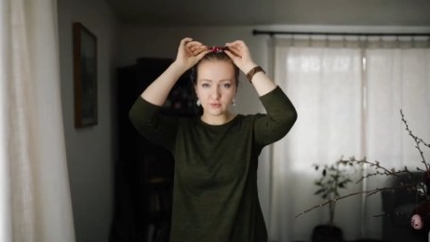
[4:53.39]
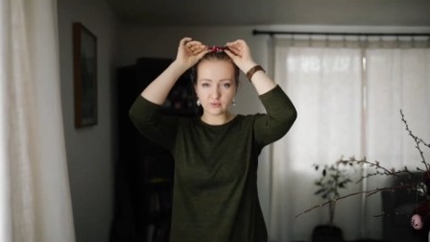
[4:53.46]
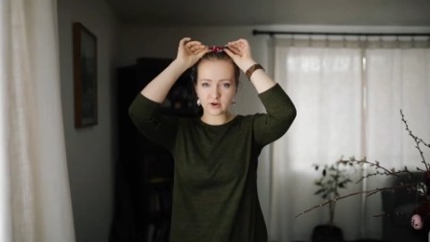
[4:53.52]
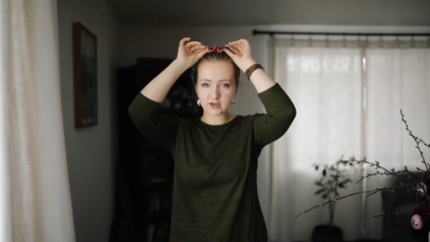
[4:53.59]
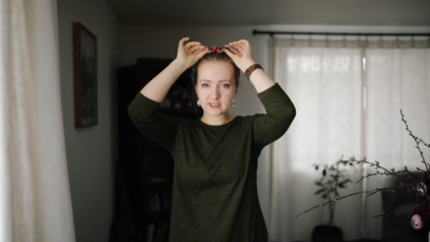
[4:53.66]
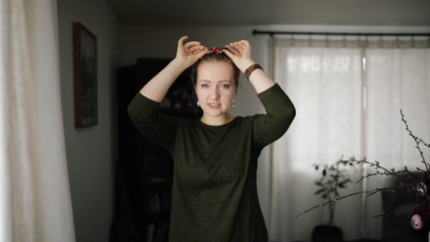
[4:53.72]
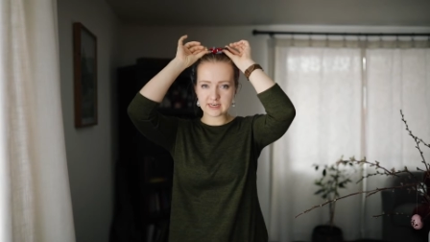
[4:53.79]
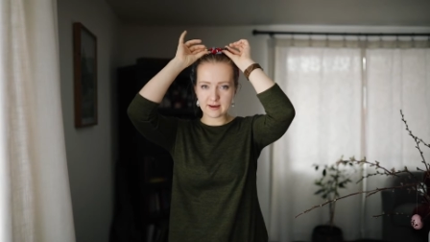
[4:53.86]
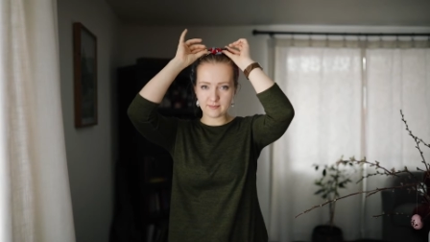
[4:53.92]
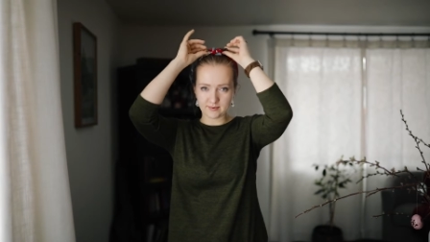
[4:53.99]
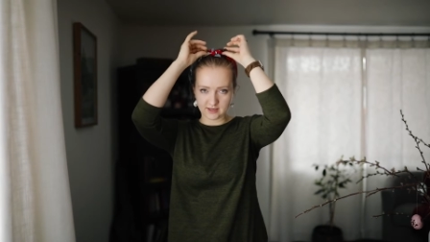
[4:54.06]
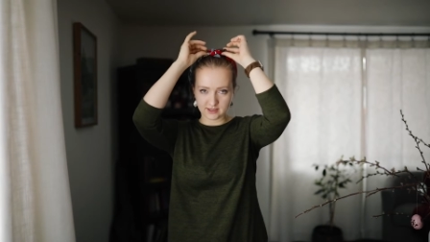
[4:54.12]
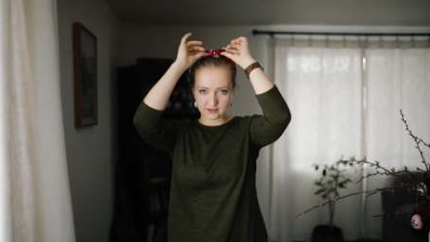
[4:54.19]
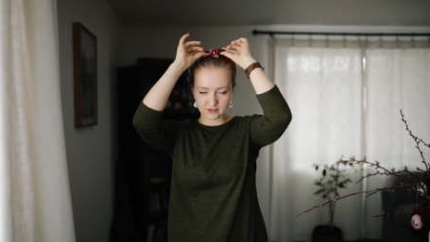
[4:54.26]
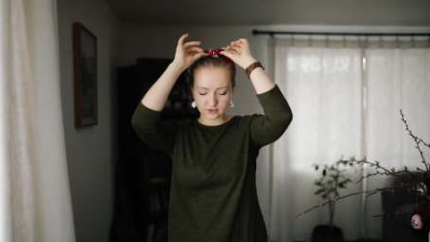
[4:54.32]
First step
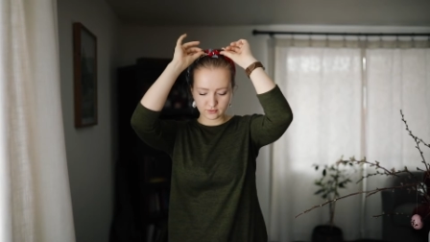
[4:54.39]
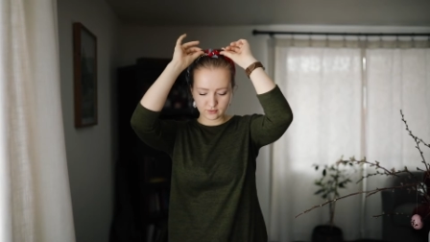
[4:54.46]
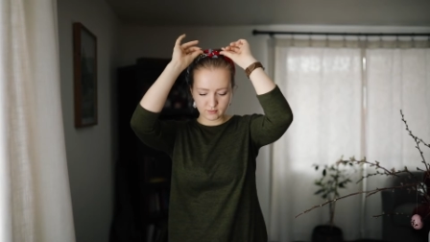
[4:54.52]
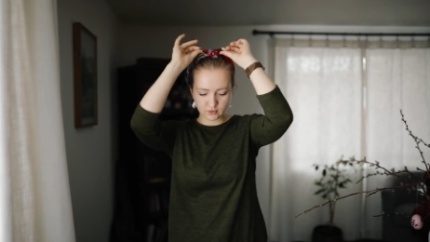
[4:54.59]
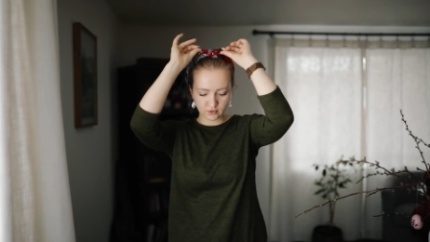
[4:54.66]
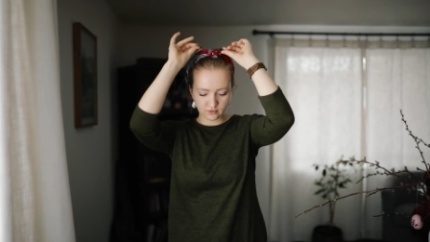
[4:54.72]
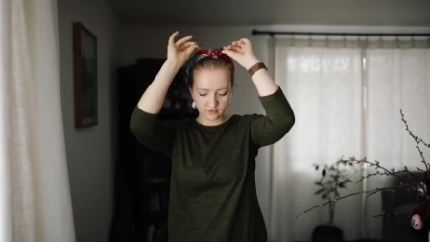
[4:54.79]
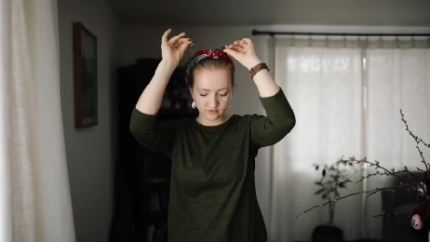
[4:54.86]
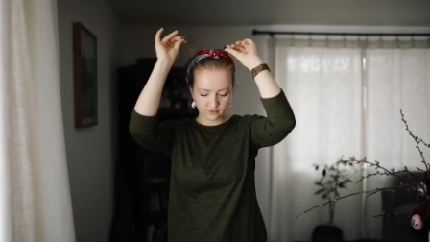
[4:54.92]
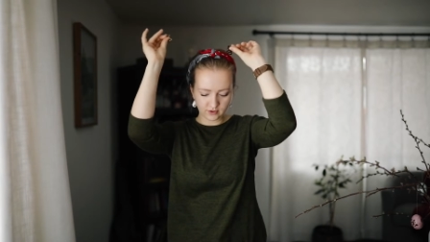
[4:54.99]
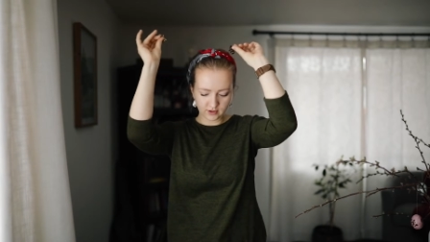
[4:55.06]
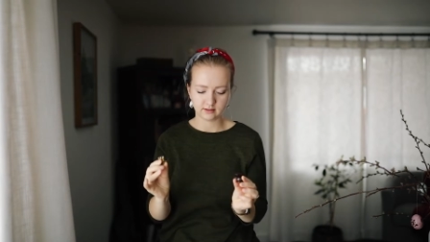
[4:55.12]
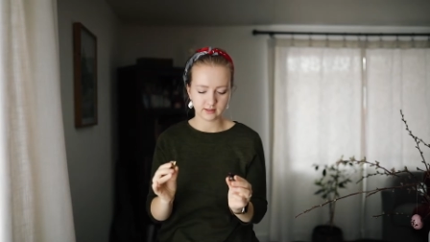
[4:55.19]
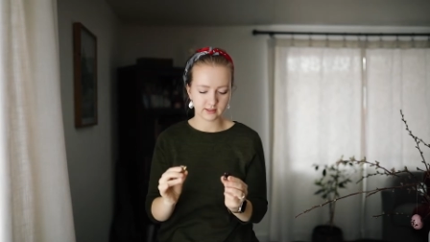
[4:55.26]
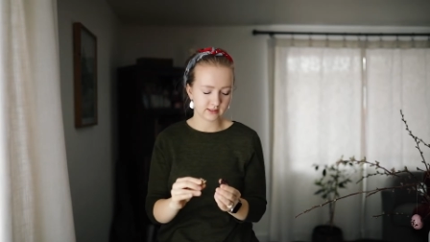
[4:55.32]
is to remove
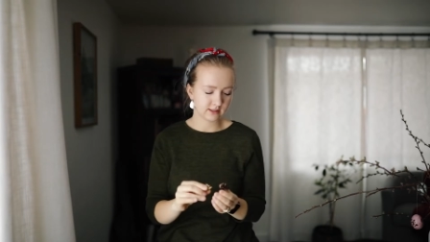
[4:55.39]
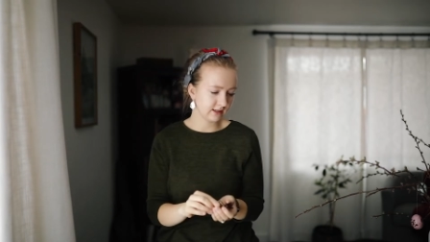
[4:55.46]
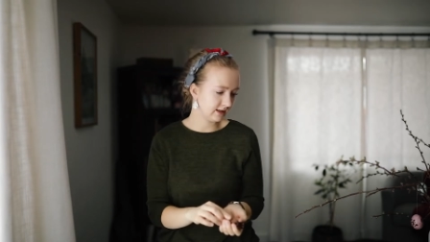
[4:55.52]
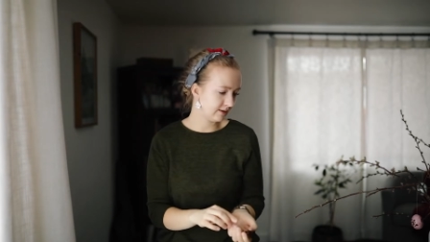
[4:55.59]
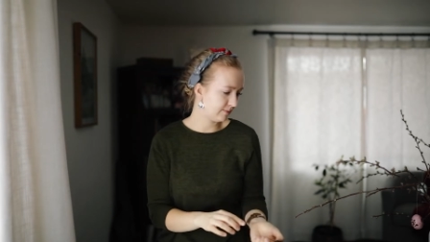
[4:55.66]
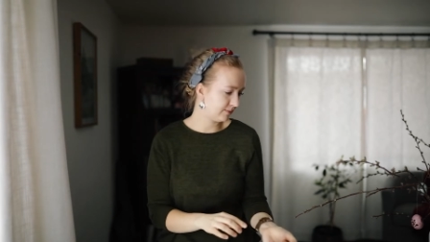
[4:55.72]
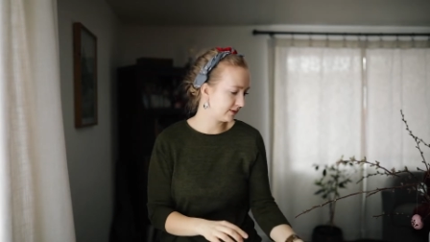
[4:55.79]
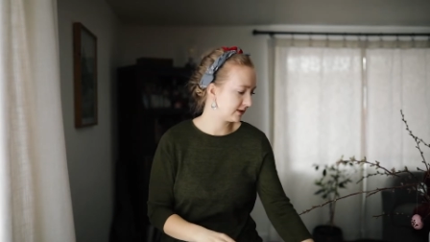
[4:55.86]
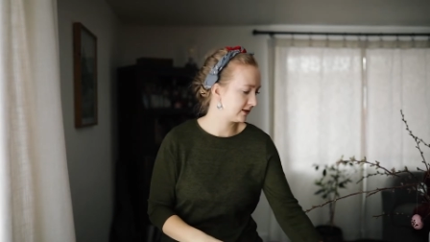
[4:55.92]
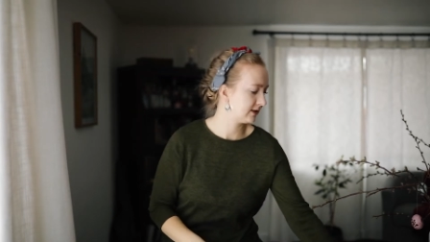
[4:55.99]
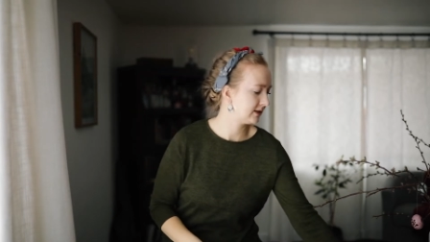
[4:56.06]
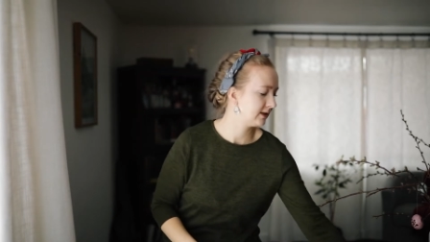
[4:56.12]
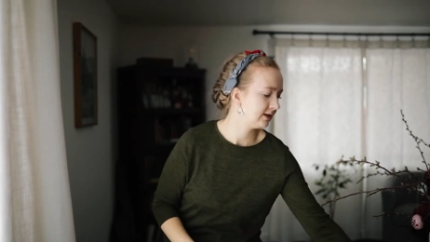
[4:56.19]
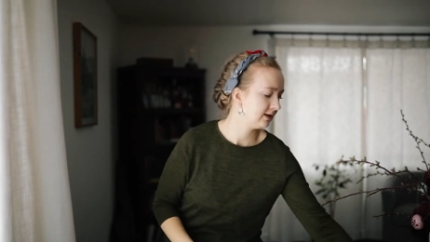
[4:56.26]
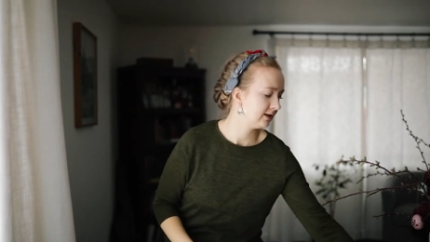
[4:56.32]
these clips,